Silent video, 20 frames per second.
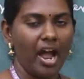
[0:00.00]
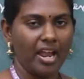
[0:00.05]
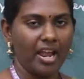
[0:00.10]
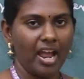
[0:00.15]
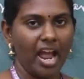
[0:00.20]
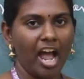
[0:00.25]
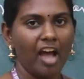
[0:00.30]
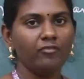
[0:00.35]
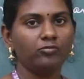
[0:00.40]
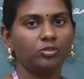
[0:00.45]
I
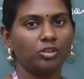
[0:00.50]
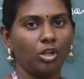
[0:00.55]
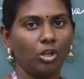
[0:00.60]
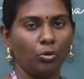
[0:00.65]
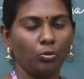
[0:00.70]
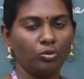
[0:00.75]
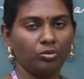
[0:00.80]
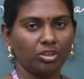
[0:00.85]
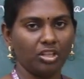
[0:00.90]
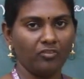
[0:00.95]
have to
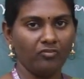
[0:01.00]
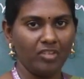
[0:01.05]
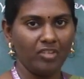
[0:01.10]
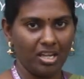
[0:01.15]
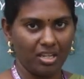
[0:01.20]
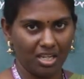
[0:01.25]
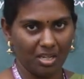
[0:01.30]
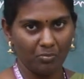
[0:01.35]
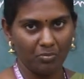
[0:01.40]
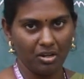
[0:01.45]
use the
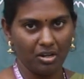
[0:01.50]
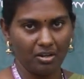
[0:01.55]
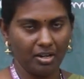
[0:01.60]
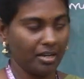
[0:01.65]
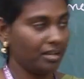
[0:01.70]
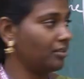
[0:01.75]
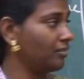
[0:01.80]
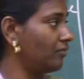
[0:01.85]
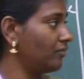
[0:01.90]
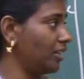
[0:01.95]

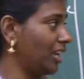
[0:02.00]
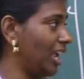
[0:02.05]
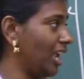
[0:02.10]
variable